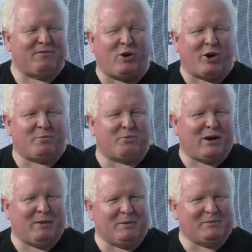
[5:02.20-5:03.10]
of hard
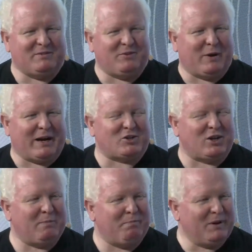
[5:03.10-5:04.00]
problems if you
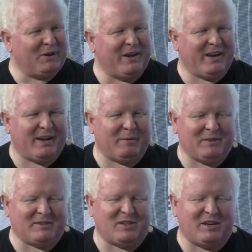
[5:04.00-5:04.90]
actually build AI. I
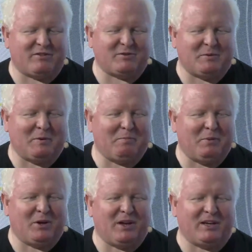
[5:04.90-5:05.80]
mean, there's a difference between
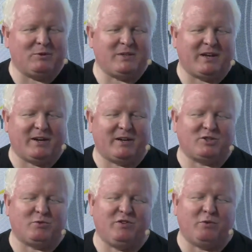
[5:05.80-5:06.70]
building and using AI.
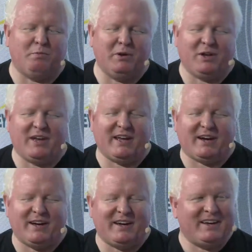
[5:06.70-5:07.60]
So if you're building
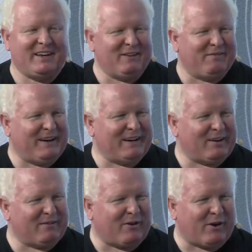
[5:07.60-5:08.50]
AI, you find a
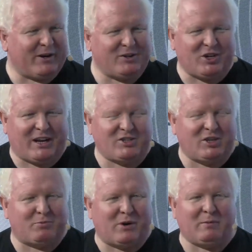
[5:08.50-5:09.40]
lot of hard and
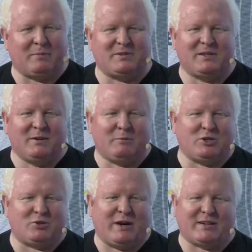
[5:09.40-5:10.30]
challenging problems,
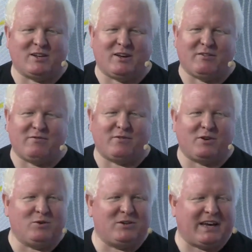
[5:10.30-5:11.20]
which attracts a lot of
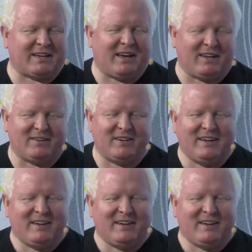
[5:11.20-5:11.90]
good tech talent.